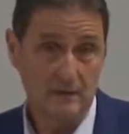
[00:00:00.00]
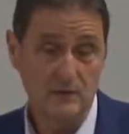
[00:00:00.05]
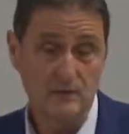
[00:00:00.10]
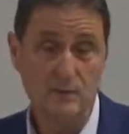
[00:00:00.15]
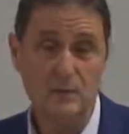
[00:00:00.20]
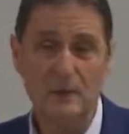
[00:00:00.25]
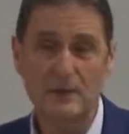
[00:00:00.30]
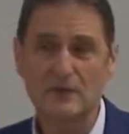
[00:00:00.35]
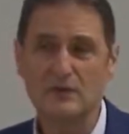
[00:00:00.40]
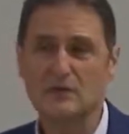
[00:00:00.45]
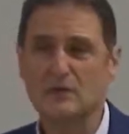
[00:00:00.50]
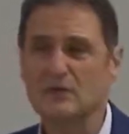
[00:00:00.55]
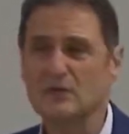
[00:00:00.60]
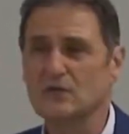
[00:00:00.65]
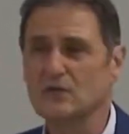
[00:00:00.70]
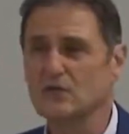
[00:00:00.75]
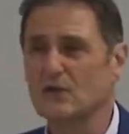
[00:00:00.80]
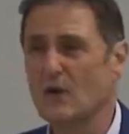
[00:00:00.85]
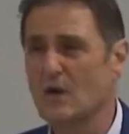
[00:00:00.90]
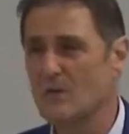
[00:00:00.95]
There's been
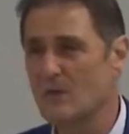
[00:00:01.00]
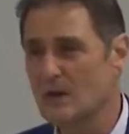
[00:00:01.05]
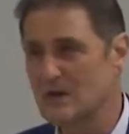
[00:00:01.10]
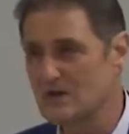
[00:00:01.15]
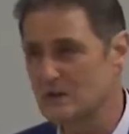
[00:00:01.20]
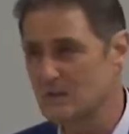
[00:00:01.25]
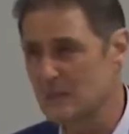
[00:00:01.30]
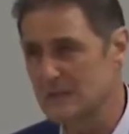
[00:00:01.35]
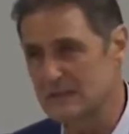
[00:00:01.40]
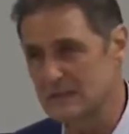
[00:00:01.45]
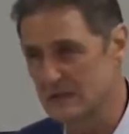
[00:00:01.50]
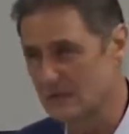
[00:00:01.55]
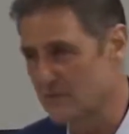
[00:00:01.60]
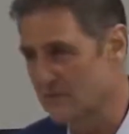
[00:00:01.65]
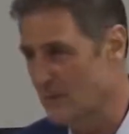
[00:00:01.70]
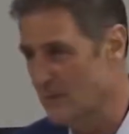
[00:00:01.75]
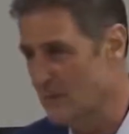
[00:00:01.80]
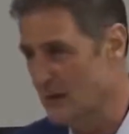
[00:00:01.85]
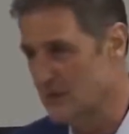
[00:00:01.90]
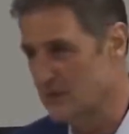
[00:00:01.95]
so much
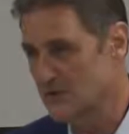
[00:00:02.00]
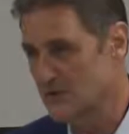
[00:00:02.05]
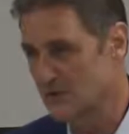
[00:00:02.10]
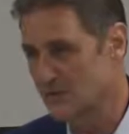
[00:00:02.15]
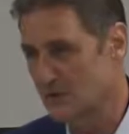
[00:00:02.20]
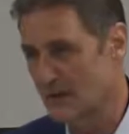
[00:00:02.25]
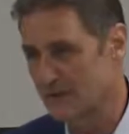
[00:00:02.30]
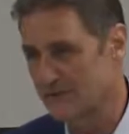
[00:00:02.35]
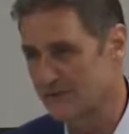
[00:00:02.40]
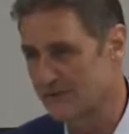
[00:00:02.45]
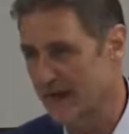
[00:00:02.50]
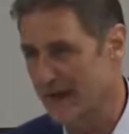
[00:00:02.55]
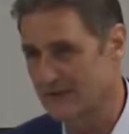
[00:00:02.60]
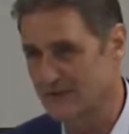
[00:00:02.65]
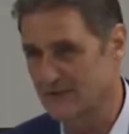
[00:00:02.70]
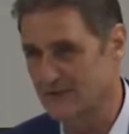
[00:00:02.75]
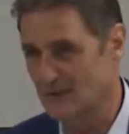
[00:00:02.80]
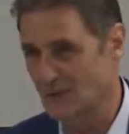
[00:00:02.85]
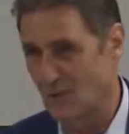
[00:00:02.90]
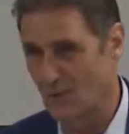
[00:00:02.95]
misinformation about
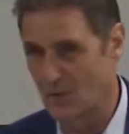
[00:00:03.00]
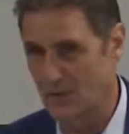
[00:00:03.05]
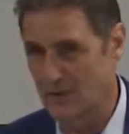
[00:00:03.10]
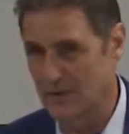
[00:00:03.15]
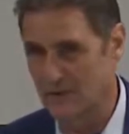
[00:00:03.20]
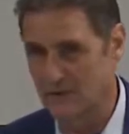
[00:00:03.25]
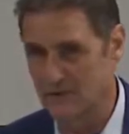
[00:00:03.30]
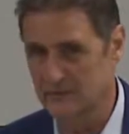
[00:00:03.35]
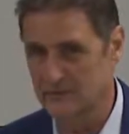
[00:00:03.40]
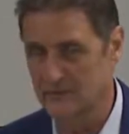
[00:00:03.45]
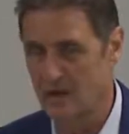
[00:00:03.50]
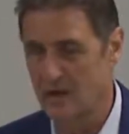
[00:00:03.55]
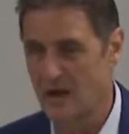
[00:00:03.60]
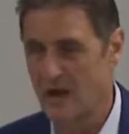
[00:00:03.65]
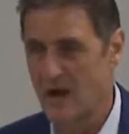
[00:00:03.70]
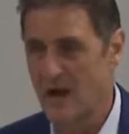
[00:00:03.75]
fats and oils.